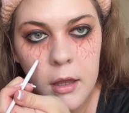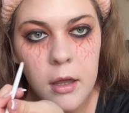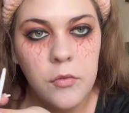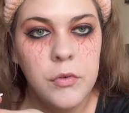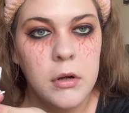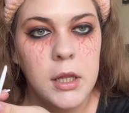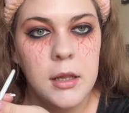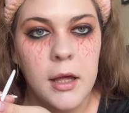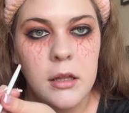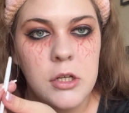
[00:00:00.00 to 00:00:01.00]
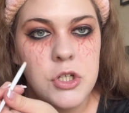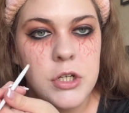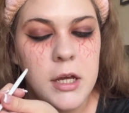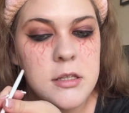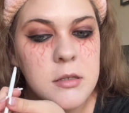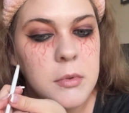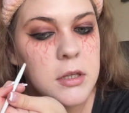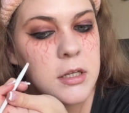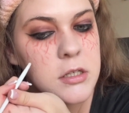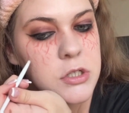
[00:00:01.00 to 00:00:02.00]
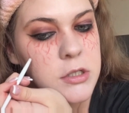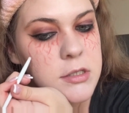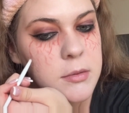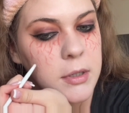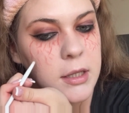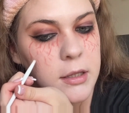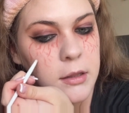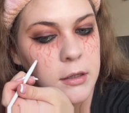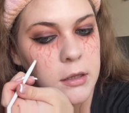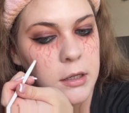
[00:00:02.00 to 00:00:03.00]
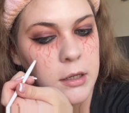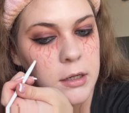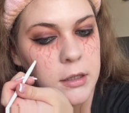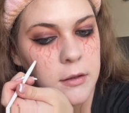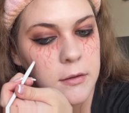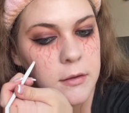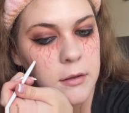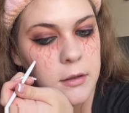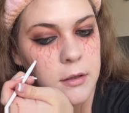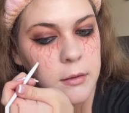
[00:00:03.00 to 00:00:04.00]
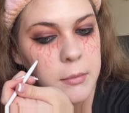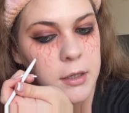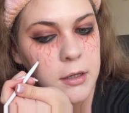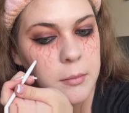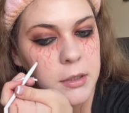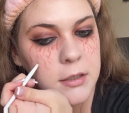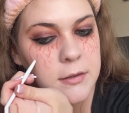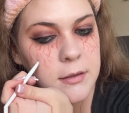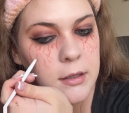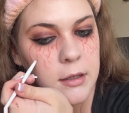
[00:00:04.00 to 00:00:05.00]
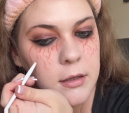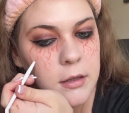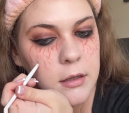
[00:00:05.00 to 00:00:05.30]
And very lightly shade some of these just to make it look like it is coming out of my skin.